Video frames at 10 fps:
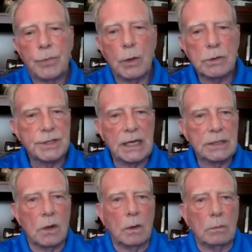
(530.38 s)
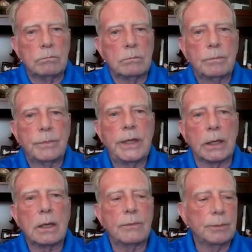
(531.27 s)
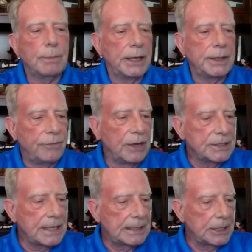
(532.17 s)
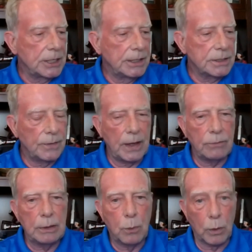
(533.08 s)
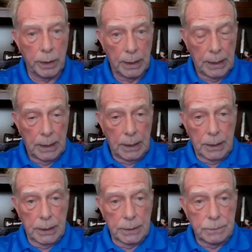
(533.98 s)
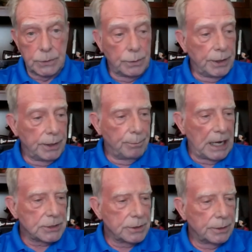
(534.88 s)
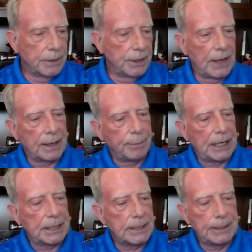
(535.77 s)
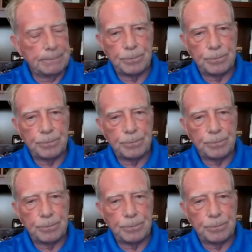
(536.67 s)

those things all get covered by defense attachés, and they report to the ambassador in that capacity.